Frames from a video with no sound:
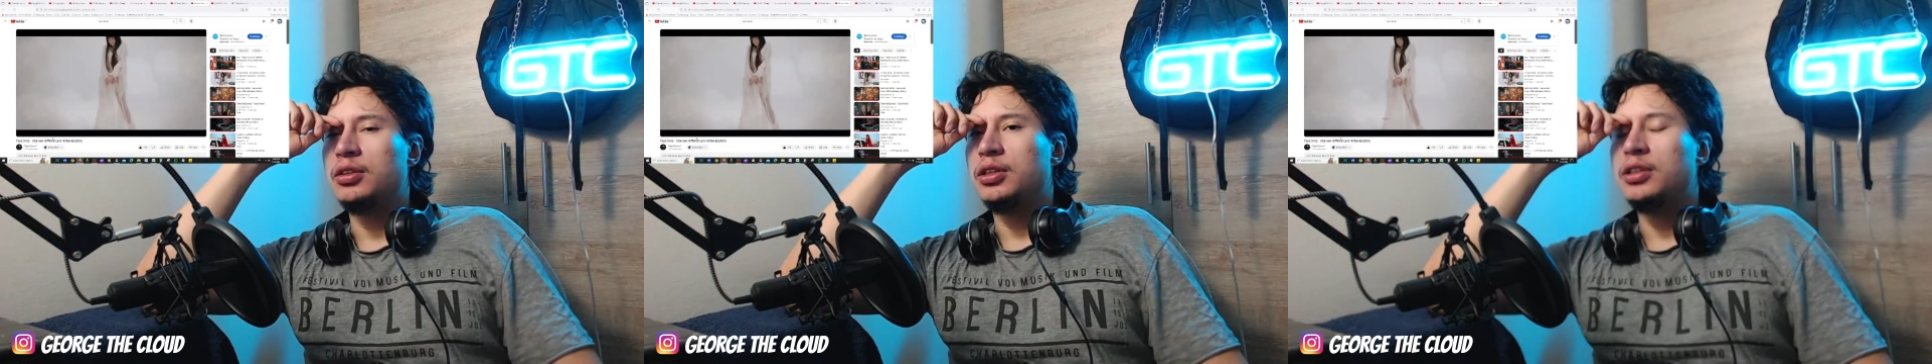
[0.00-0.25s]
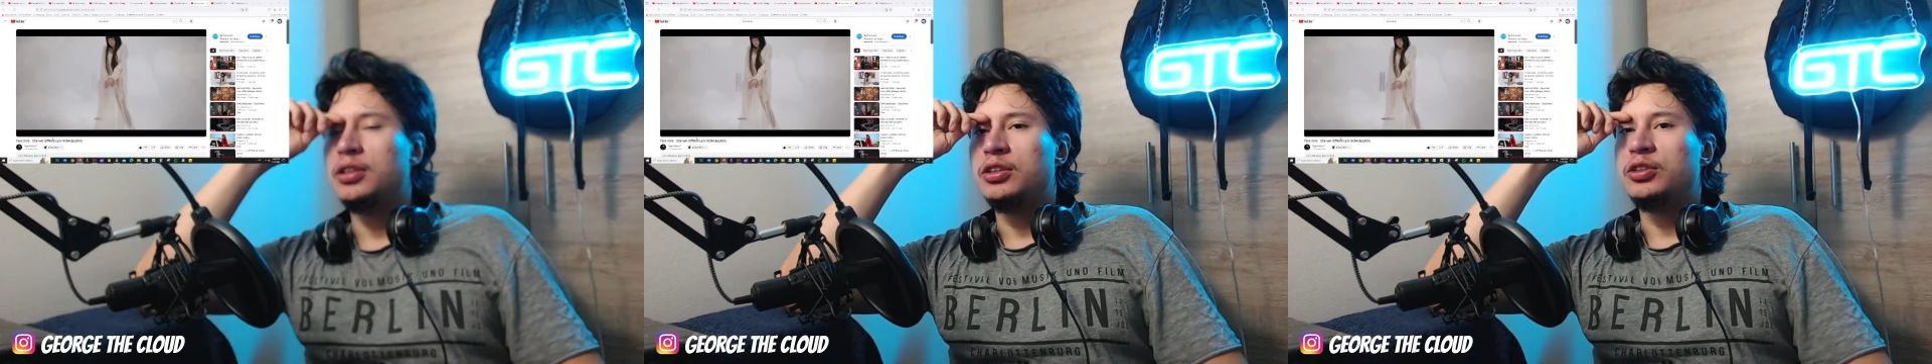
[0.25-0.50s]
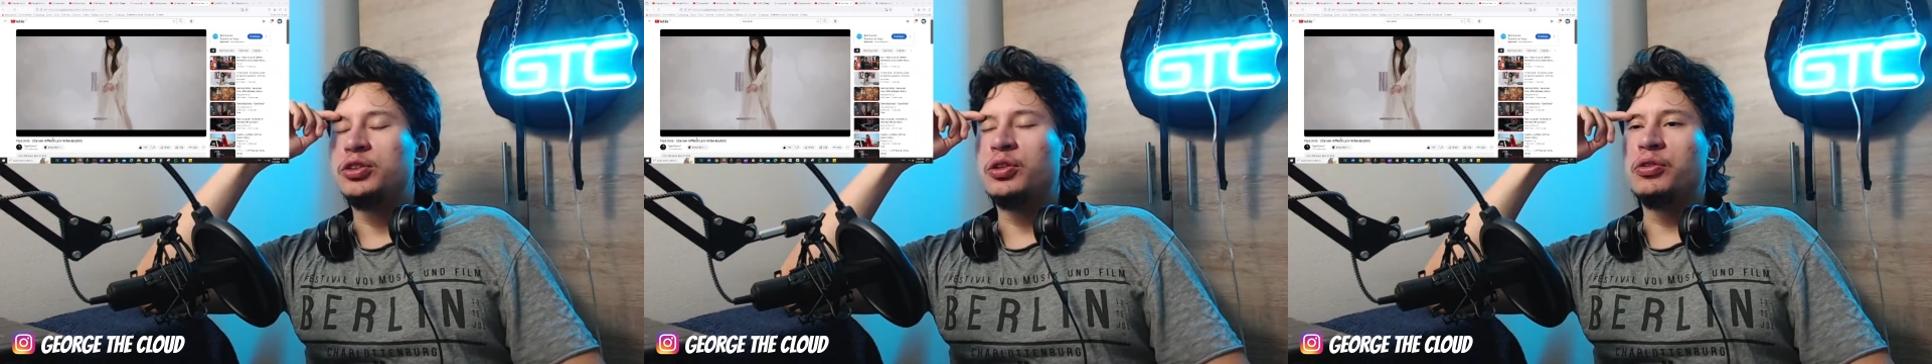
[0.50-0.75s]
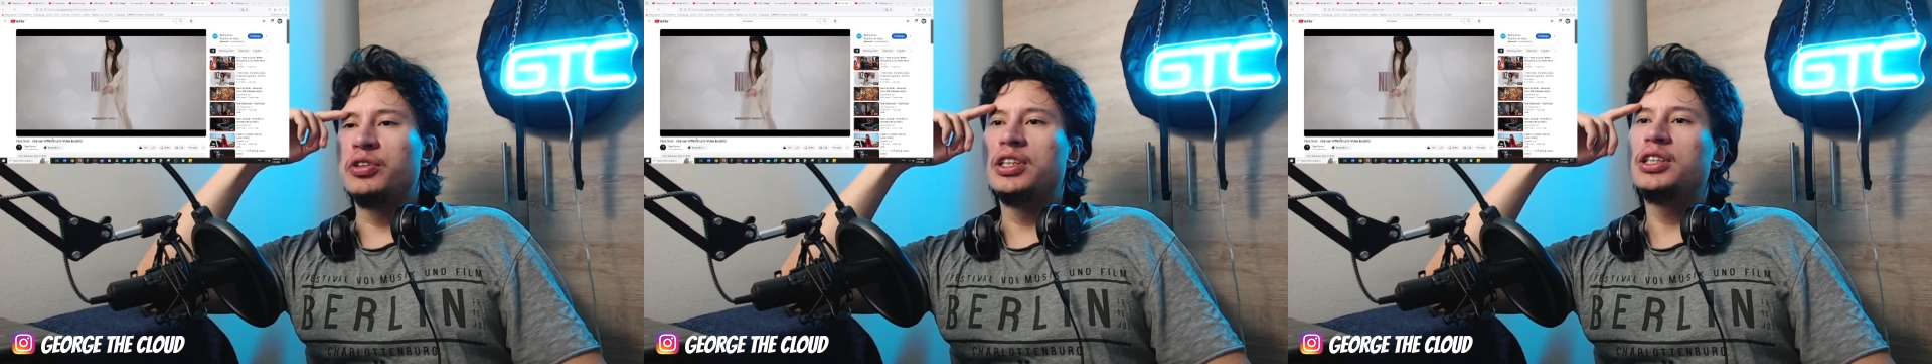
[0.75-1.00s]
So
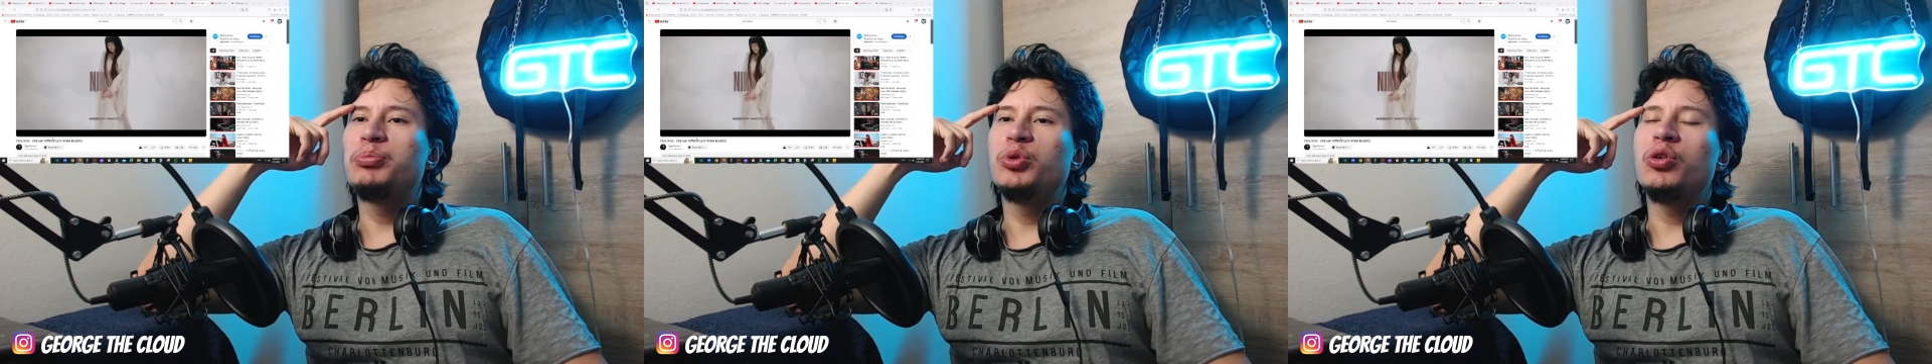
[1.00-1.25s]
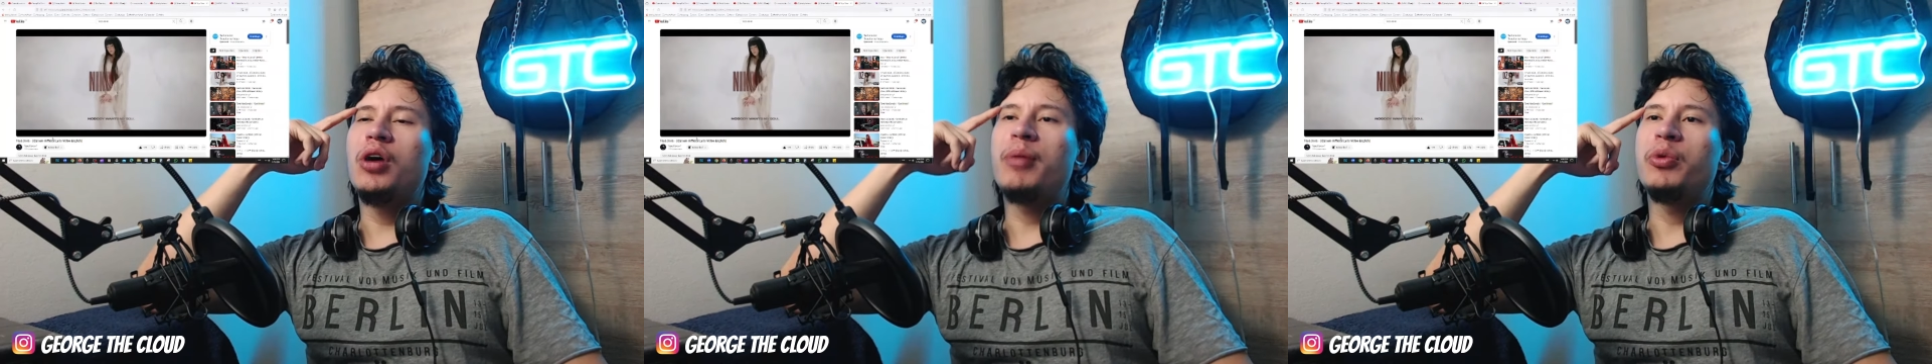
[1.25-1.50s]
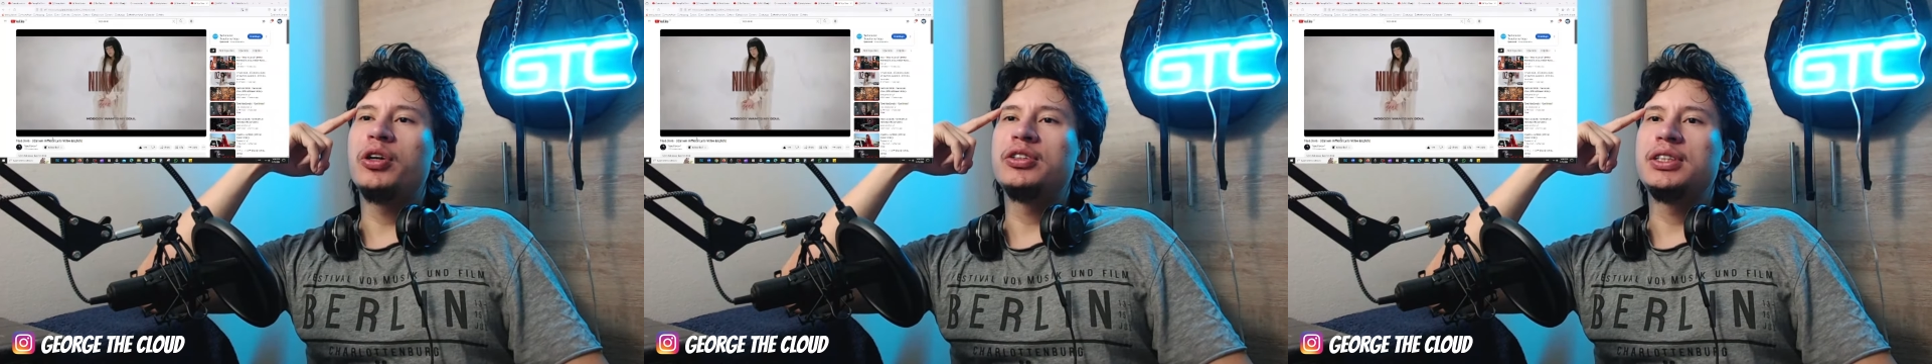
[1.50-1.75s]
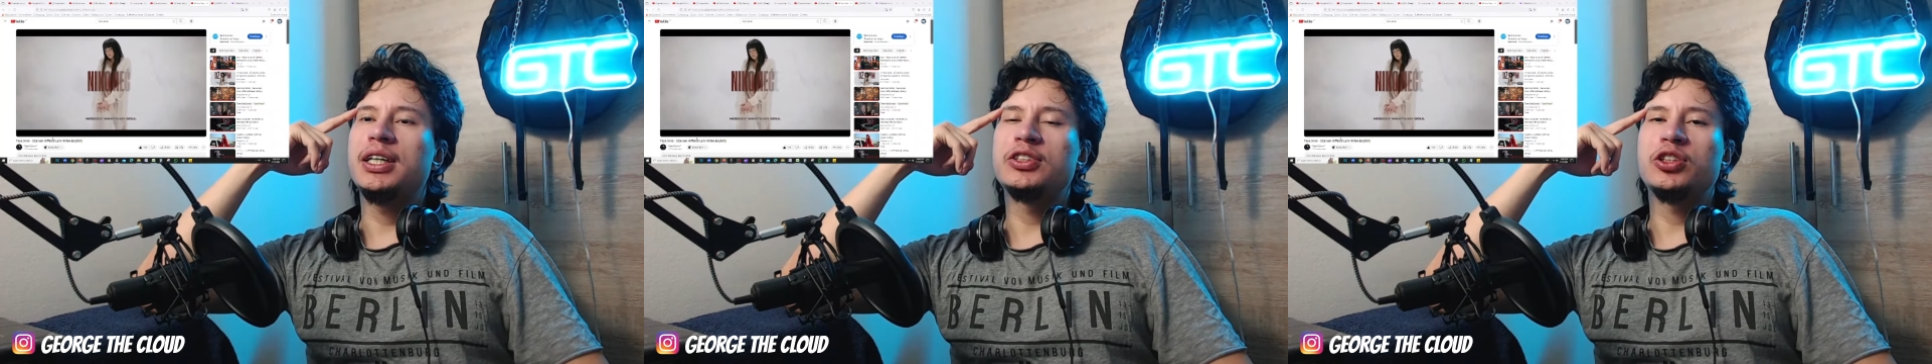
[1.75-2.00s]
this blew up on
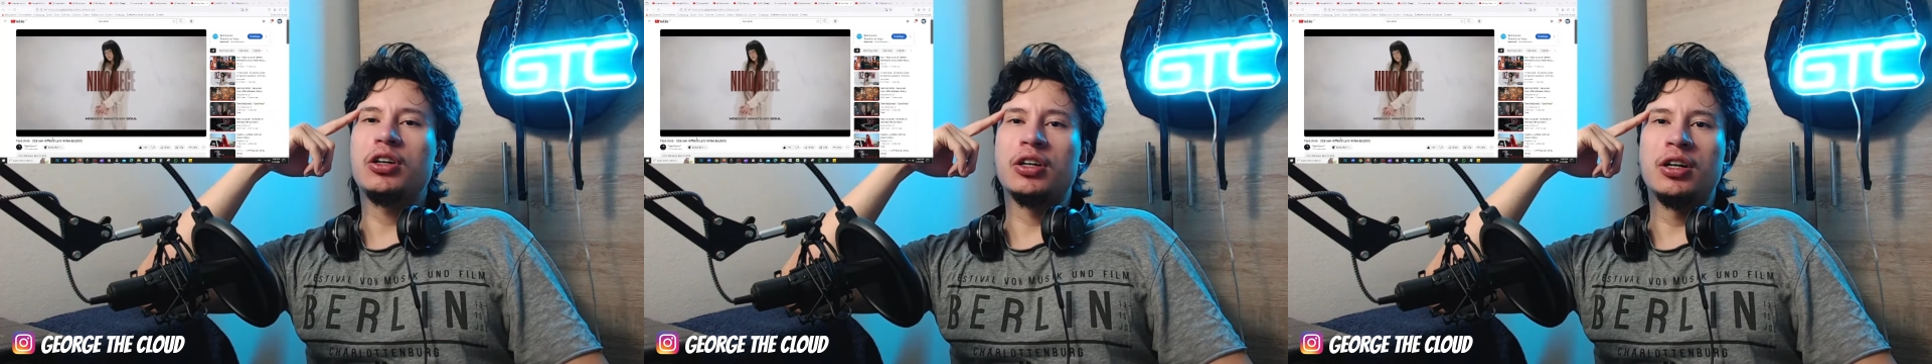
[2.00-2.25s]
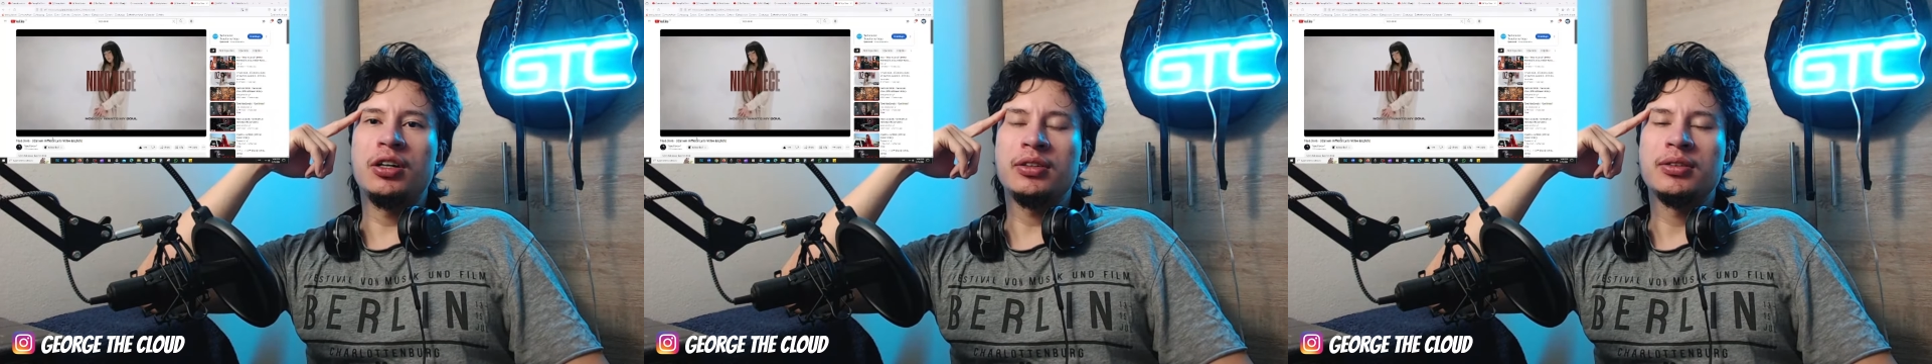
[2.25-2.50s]
TikTok, huh?